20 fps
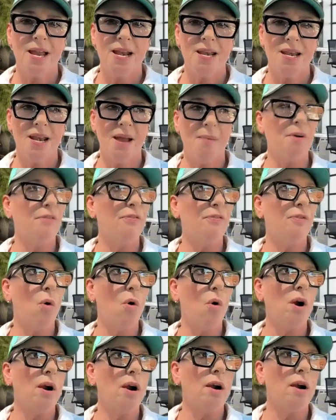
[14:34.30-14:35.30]
Number
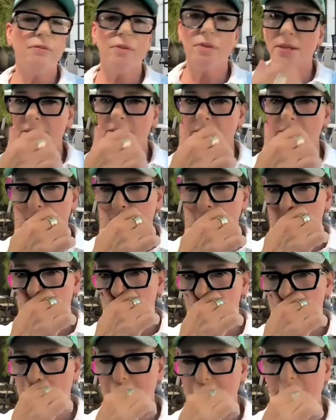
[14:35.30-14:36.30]
4 for this week.
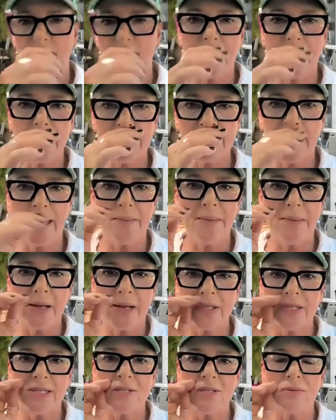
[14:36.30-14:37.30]
Sorry, guys, I'm
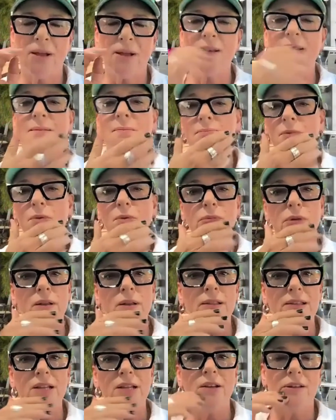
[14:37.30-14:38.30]
actually sweating
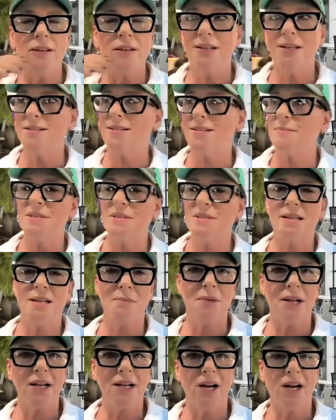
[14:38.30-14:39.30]
really good because I'm sitting
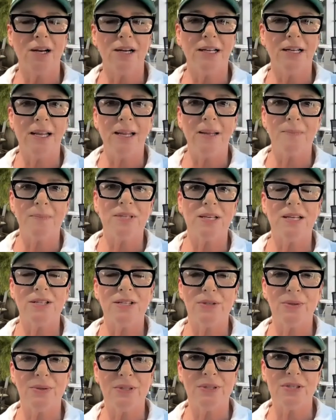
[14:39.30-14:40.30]
in my car at a
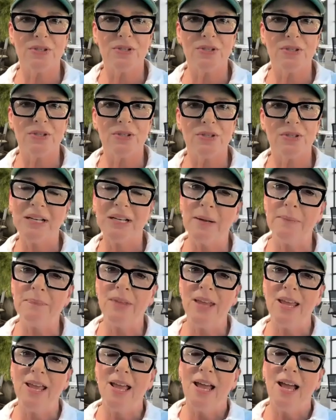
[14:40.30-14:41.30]
campsite doing this training, but
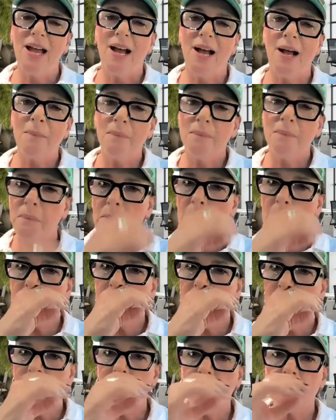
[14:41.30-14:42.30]

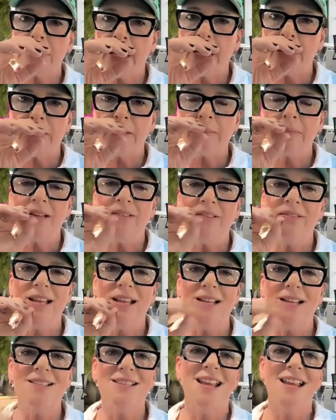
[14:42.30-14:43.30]
pardon me for dabbing my
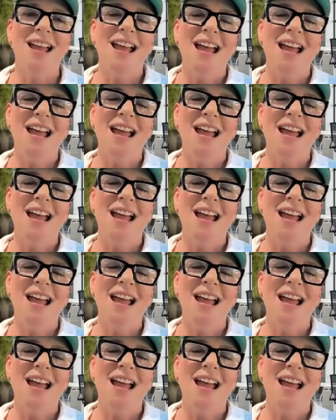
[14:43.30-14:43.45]
face.